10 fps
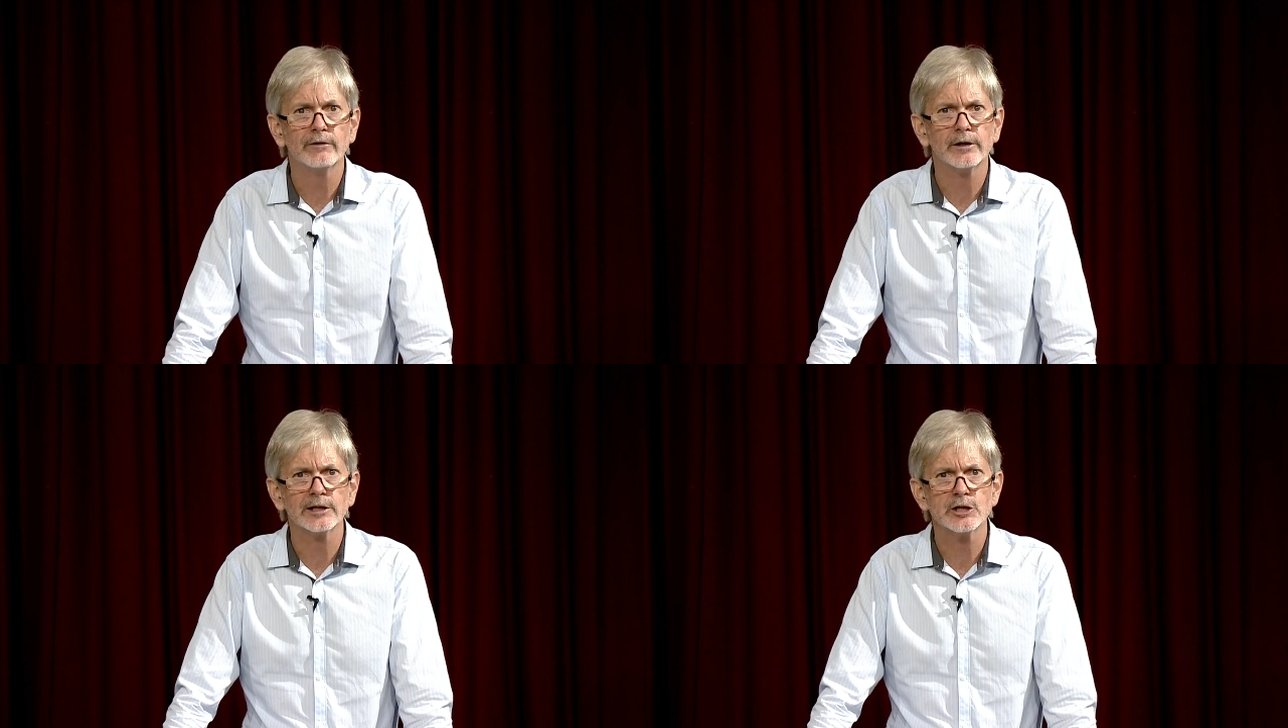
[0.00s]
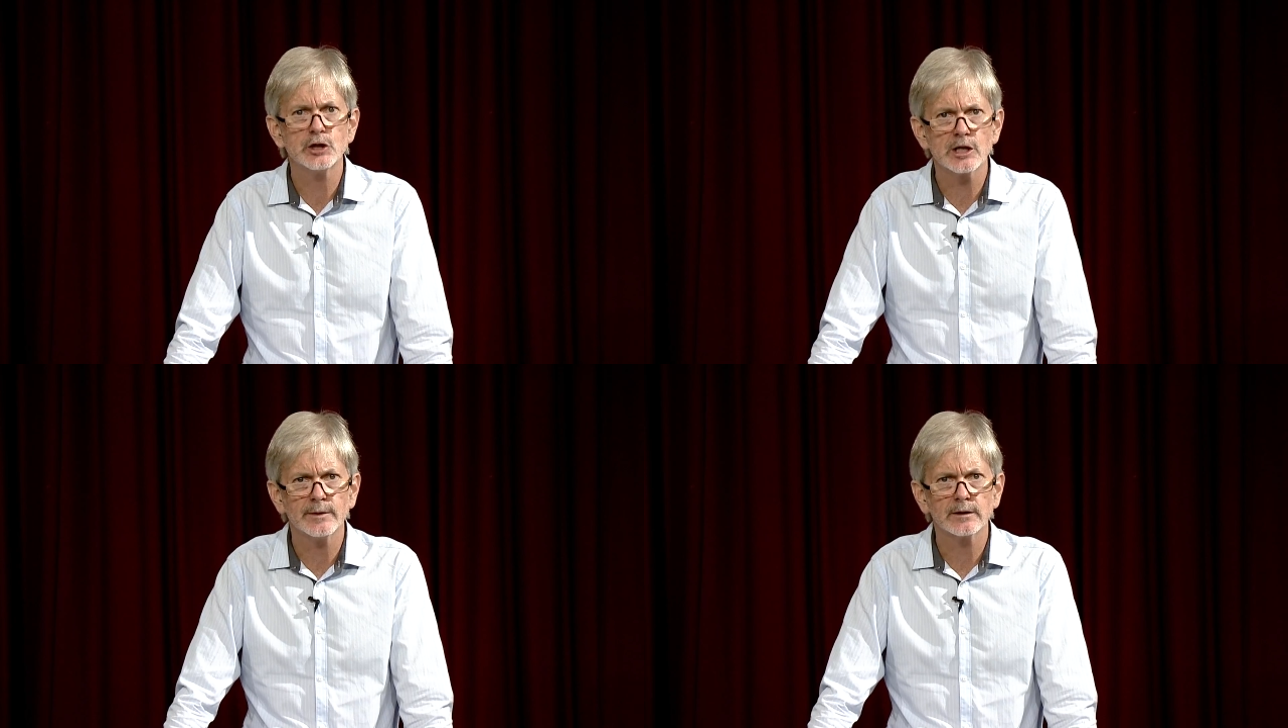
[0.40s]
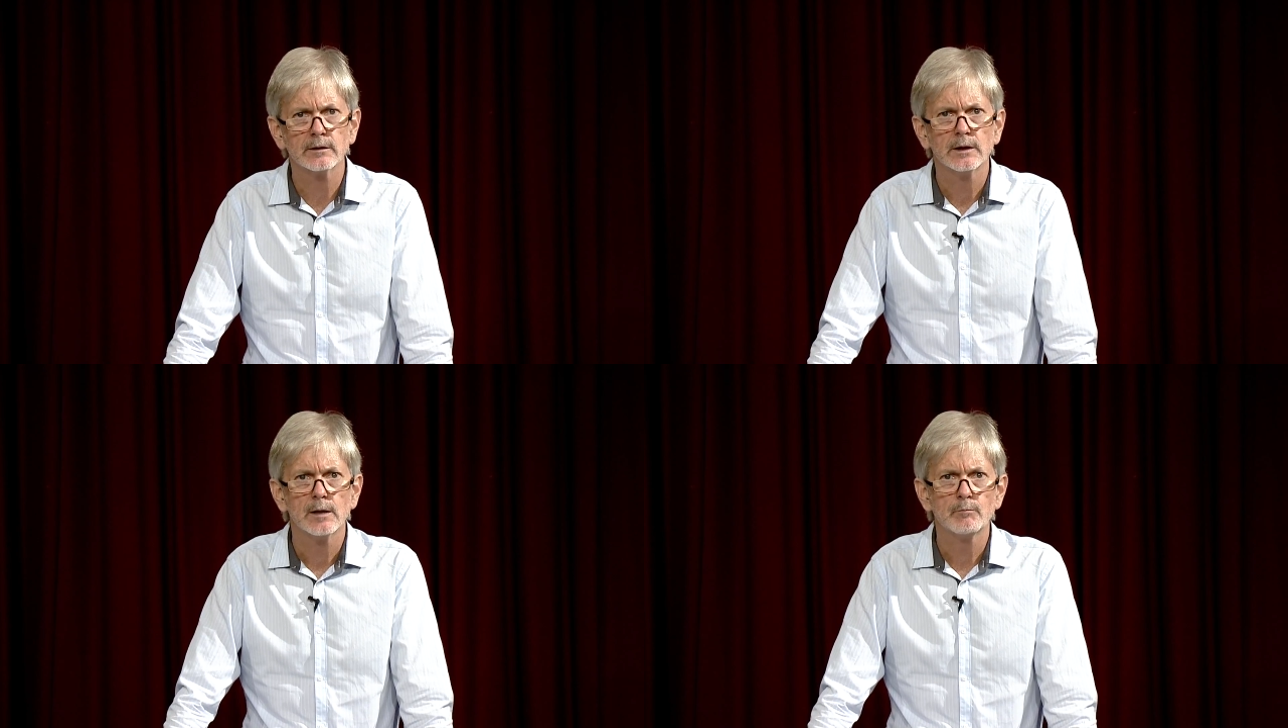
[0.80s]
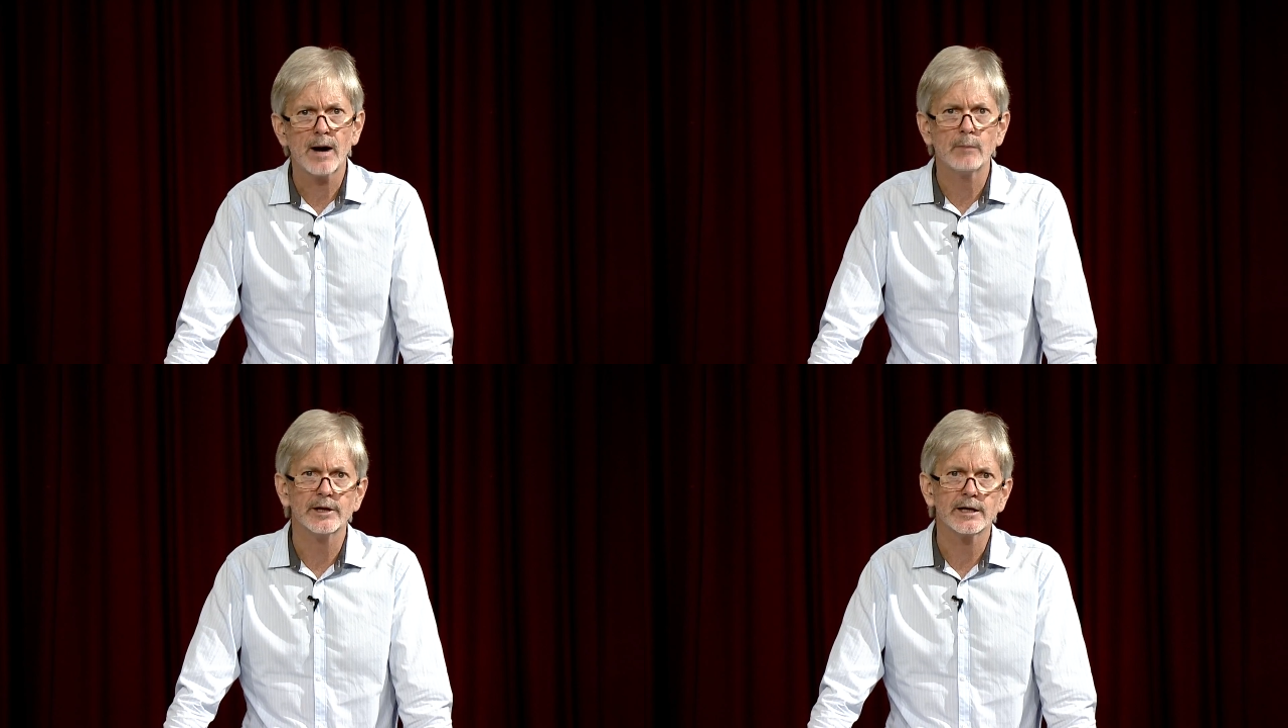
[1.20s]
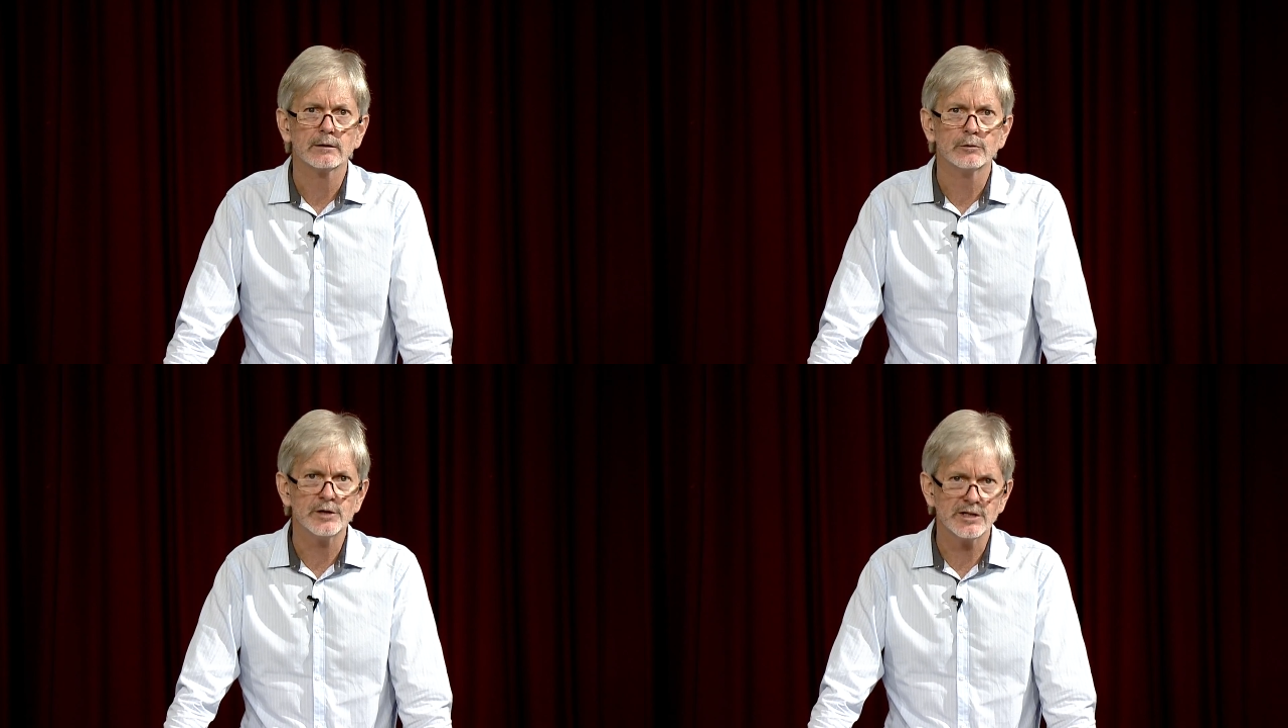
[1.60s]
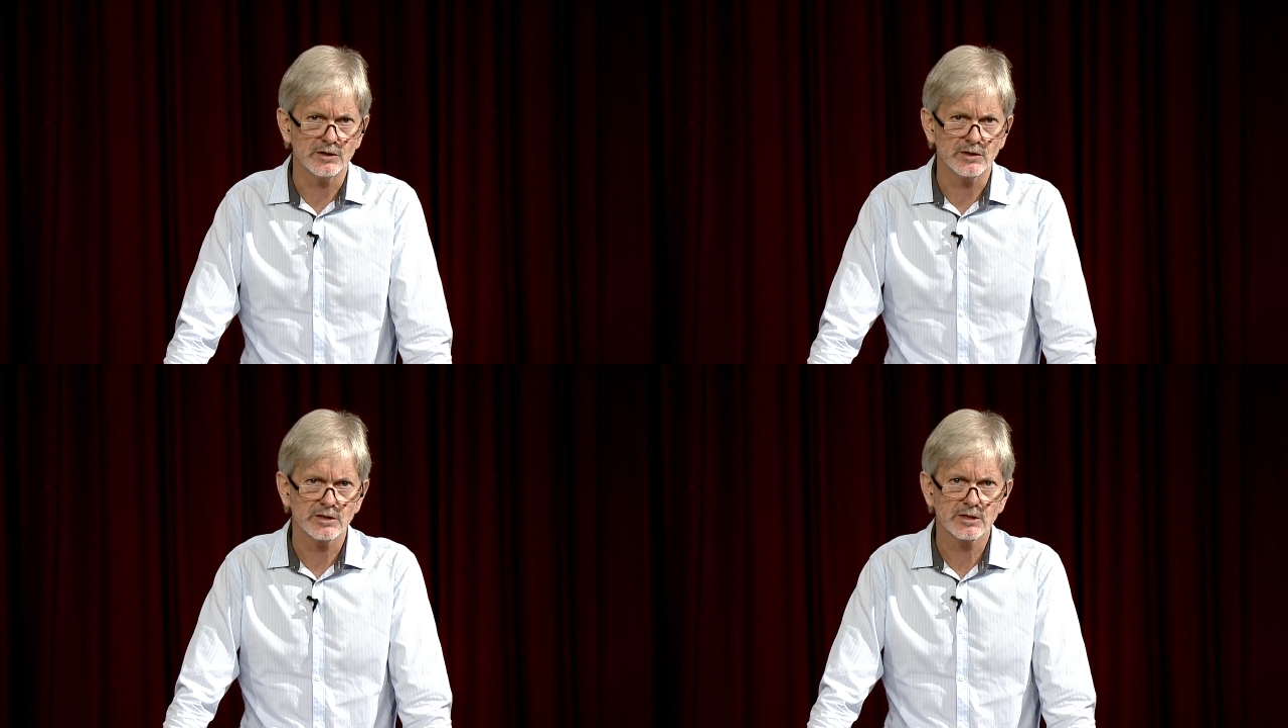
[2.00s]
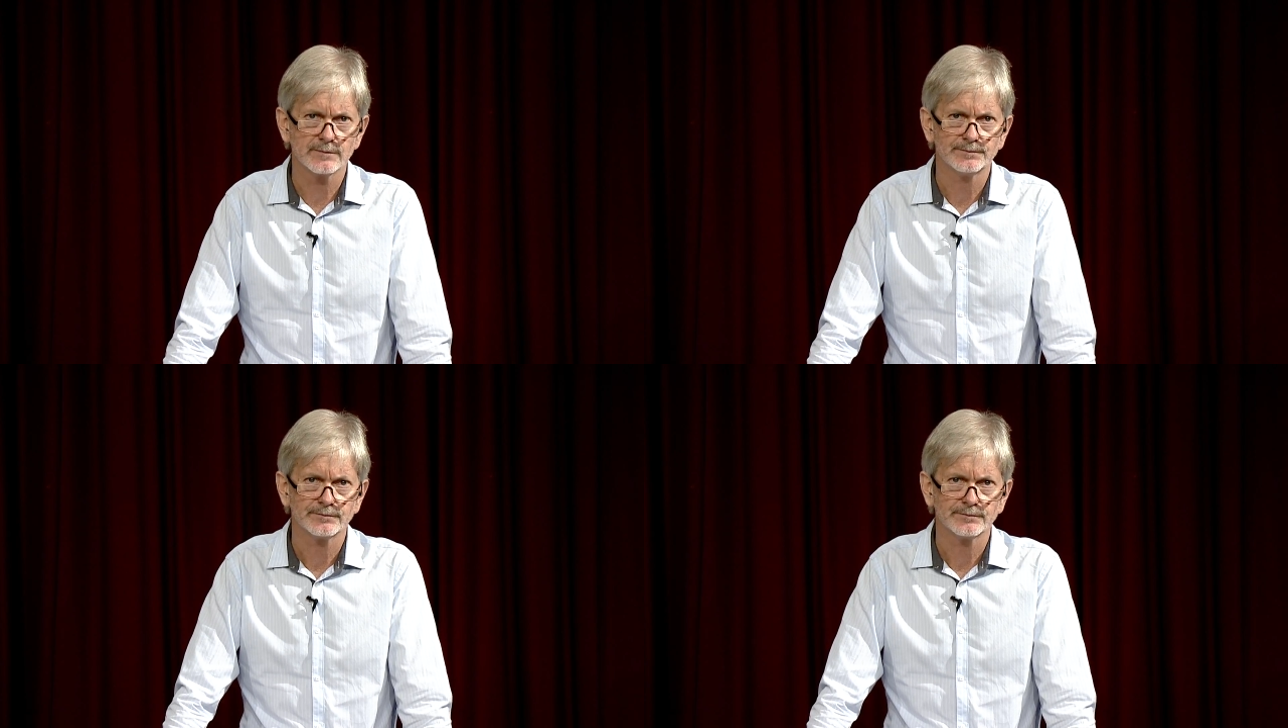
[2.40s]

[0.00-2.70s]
very legitimate public reasons.